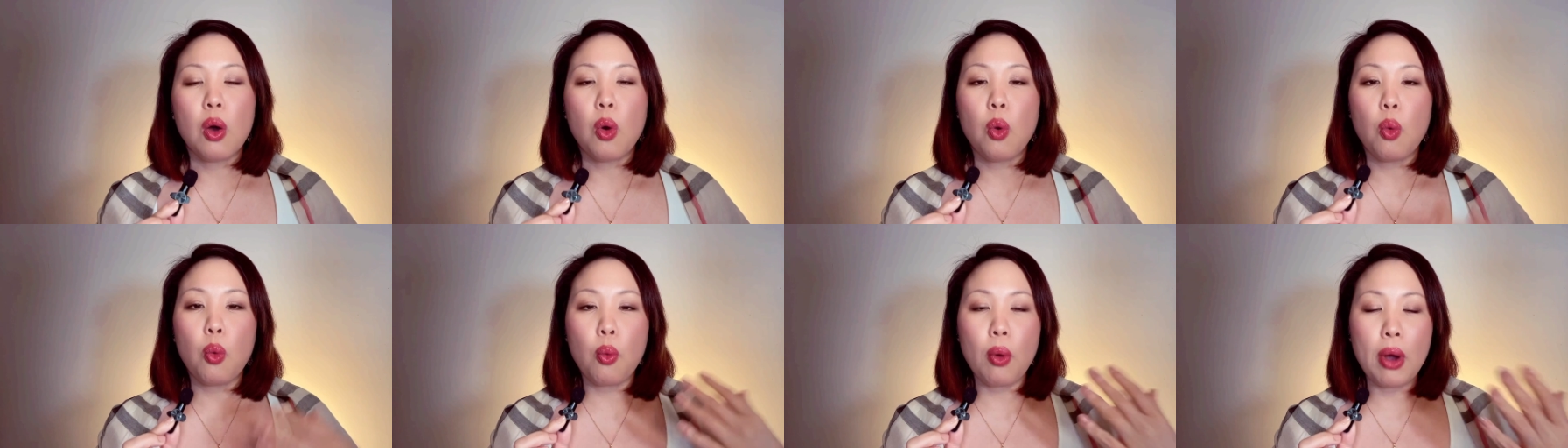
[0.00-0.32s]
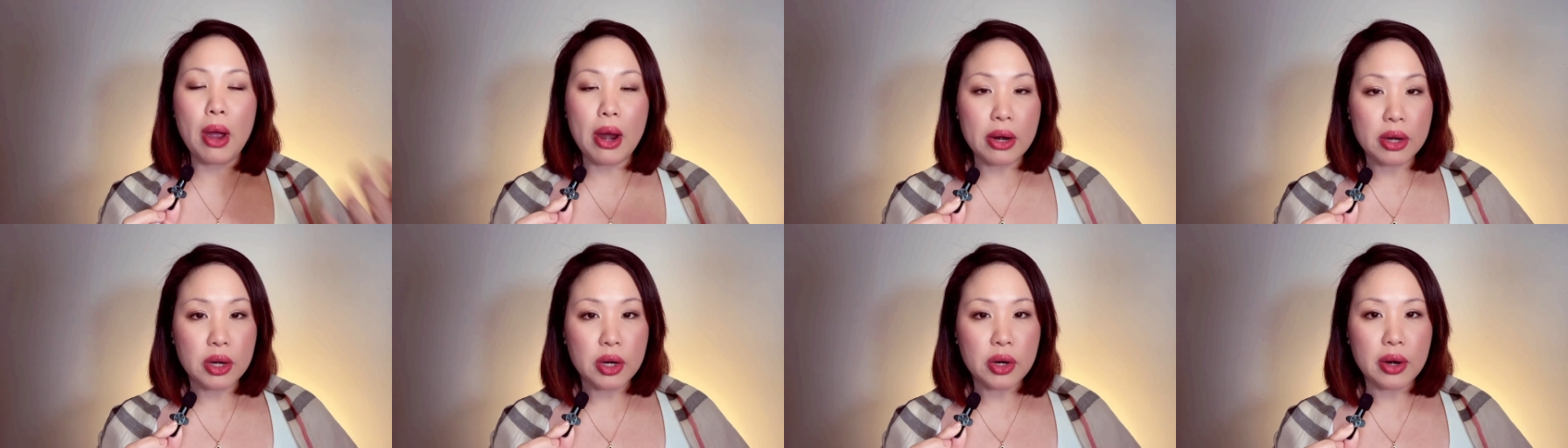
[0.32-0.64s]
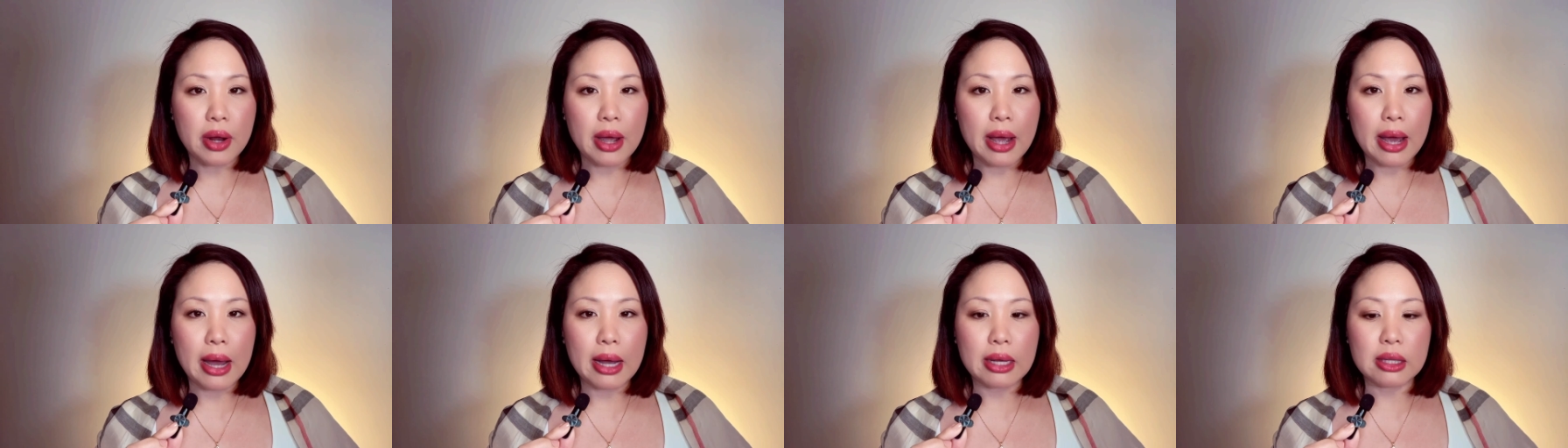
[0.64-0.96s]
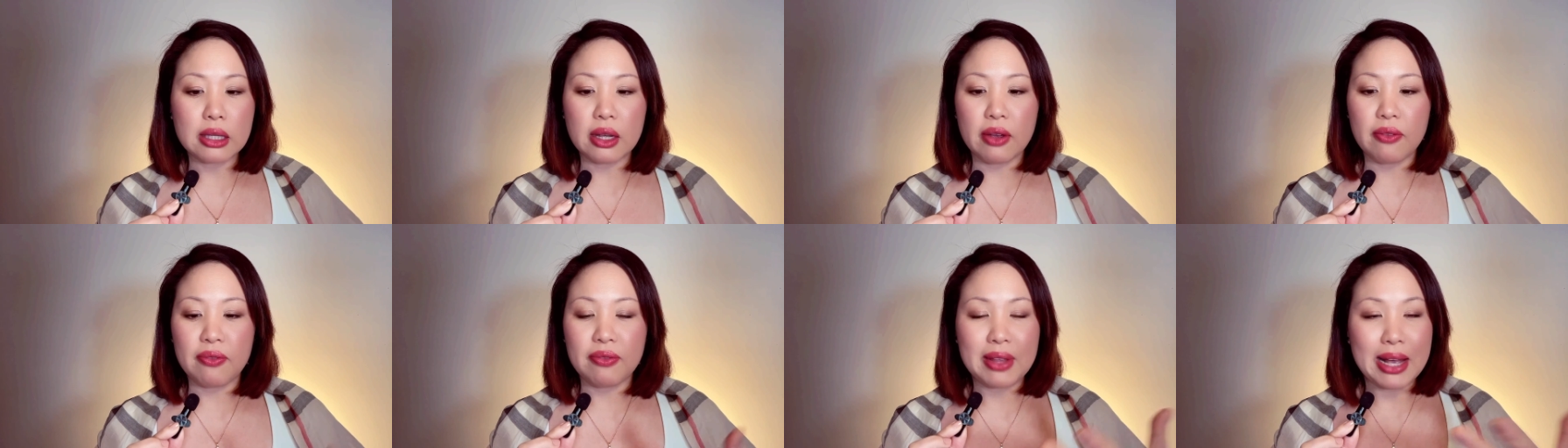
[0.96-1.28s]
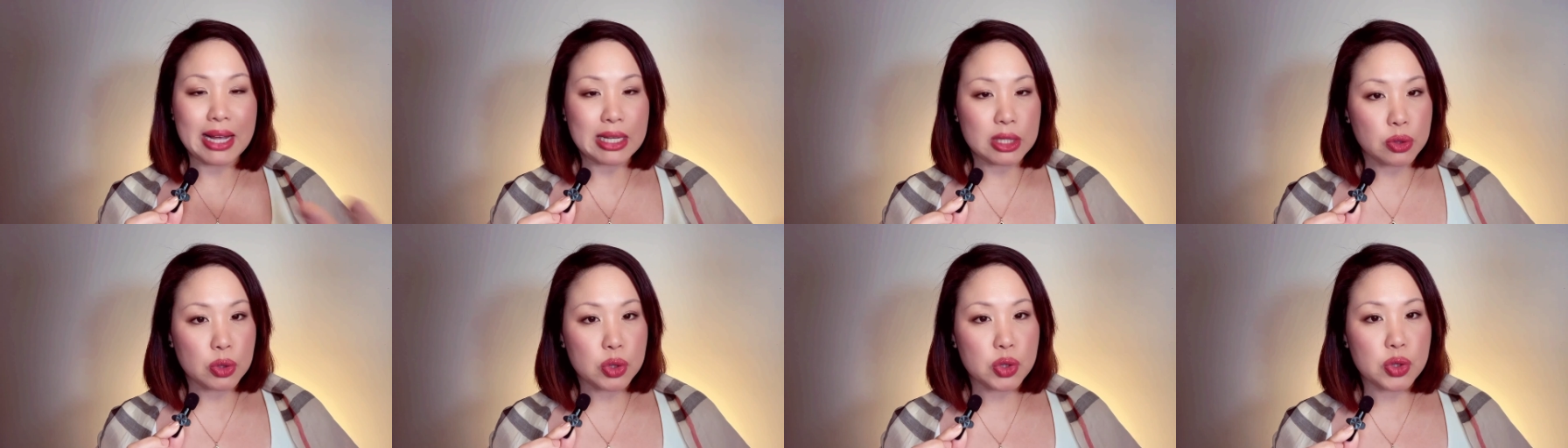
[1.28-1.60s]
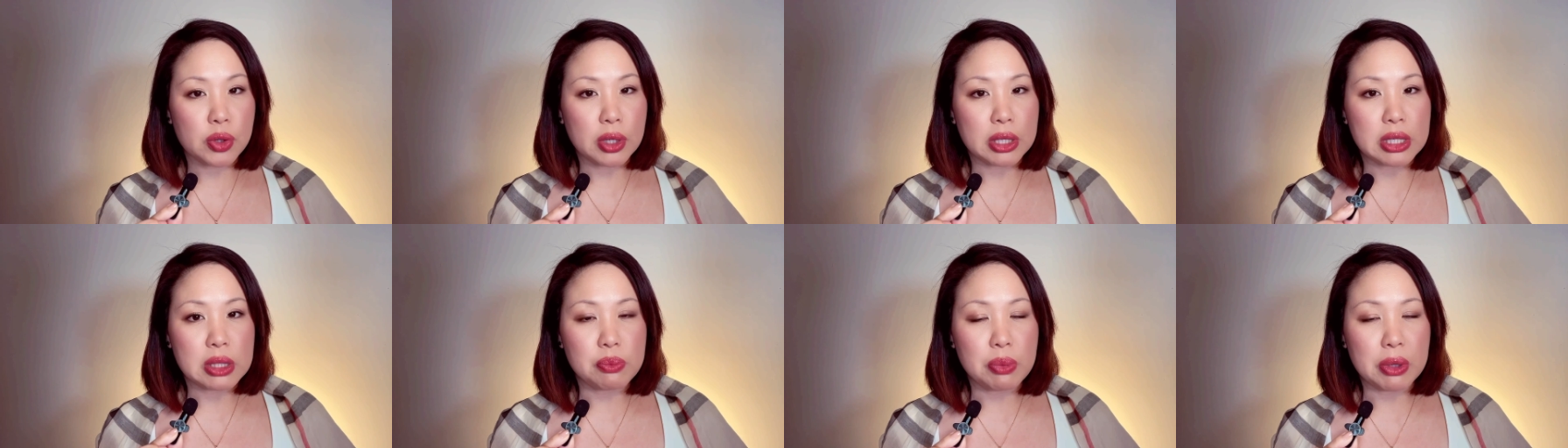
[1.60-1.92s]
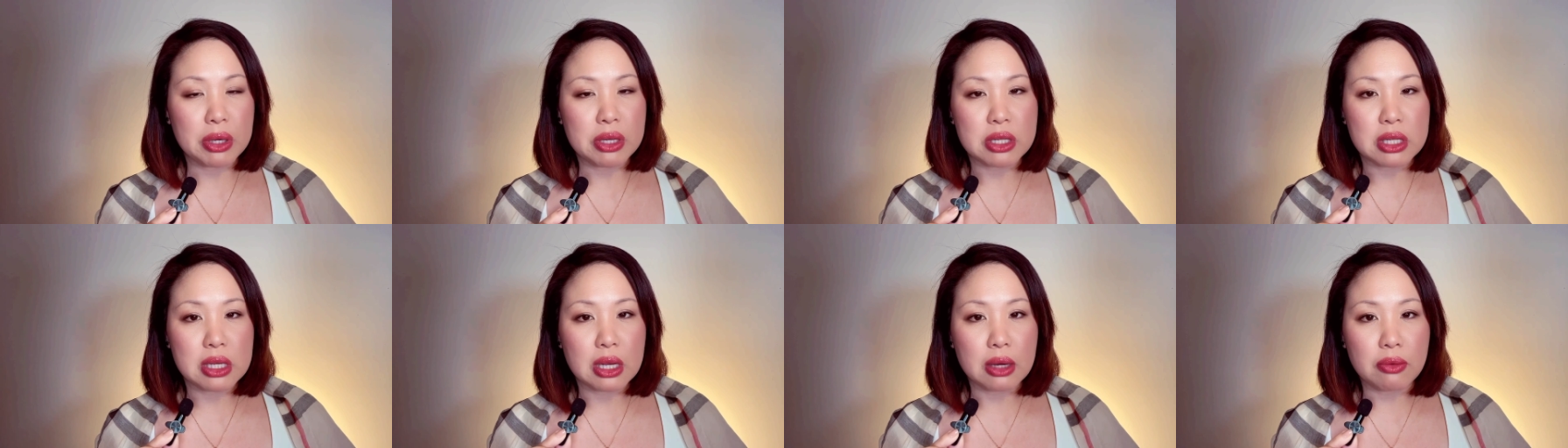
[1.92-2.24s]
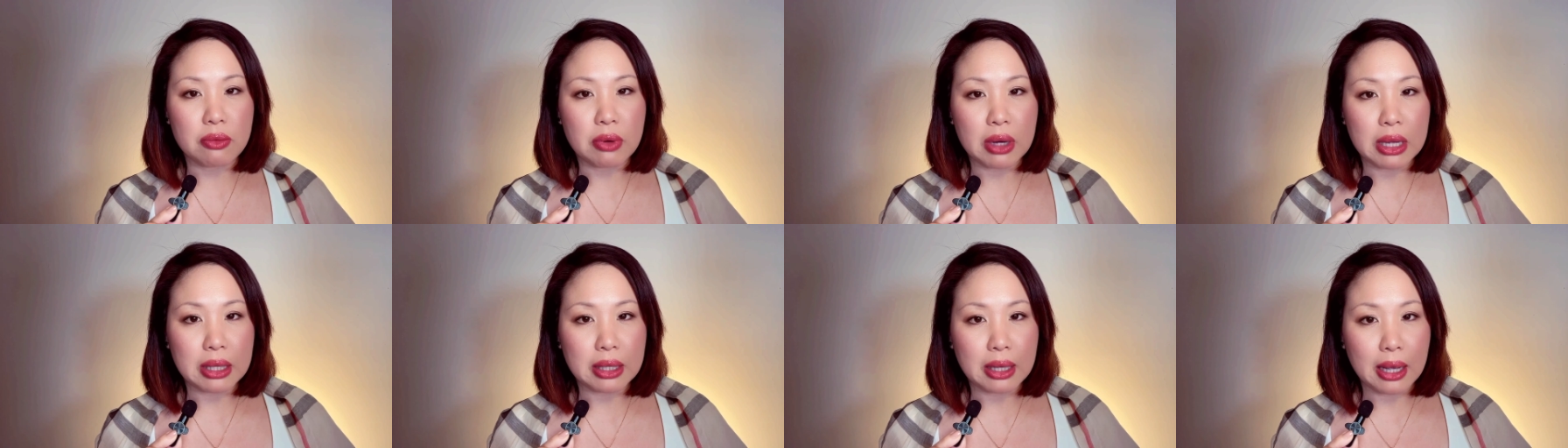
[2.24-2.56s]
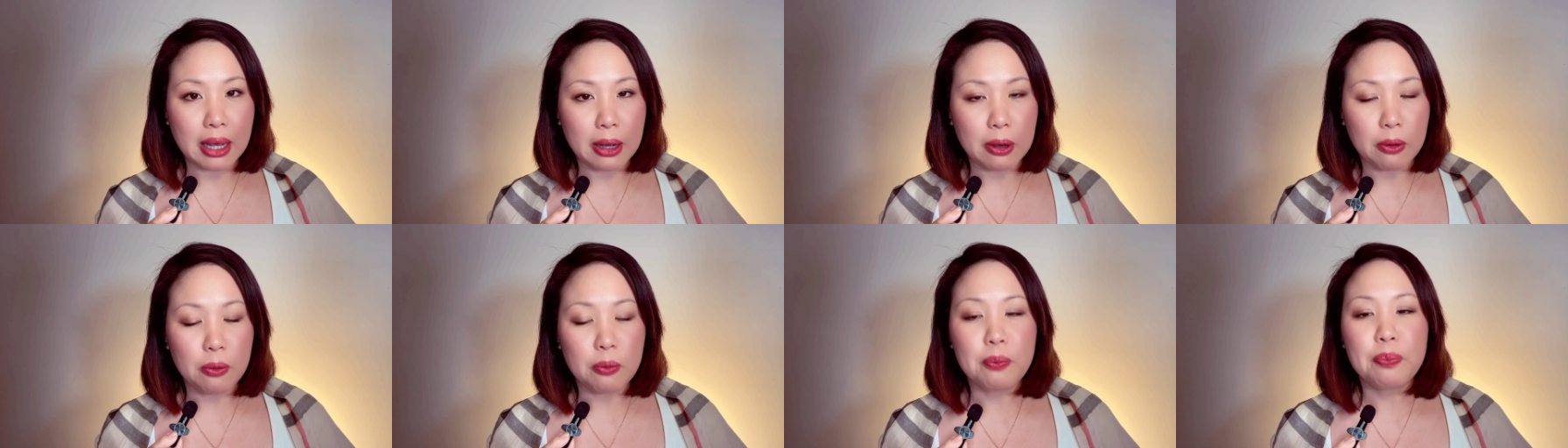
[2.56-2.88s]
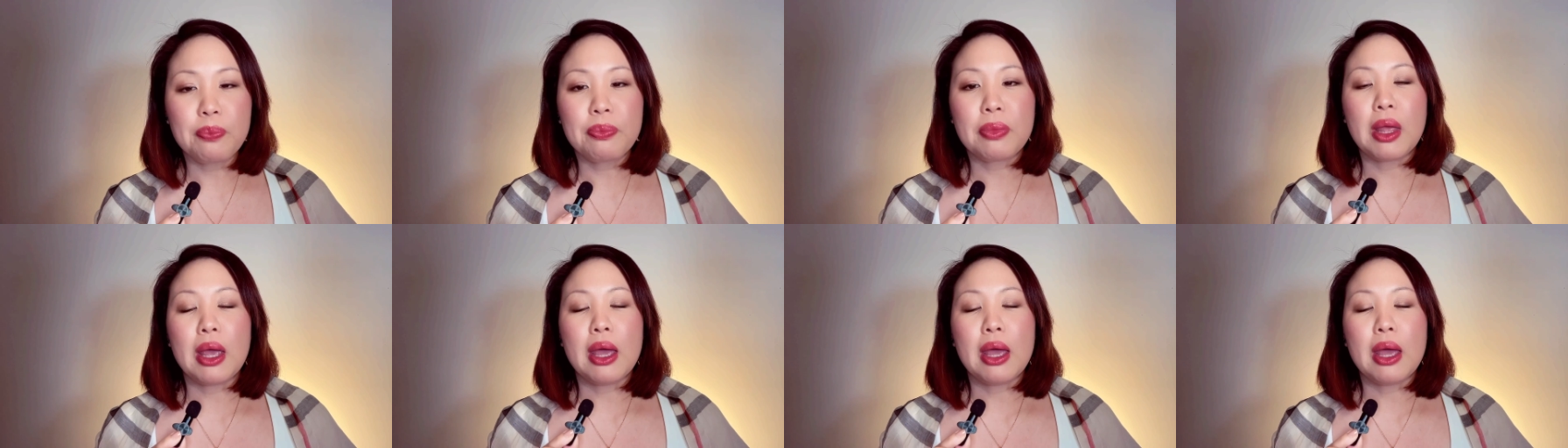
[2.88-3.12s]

Where you're at, if that's what you're experiencing right now,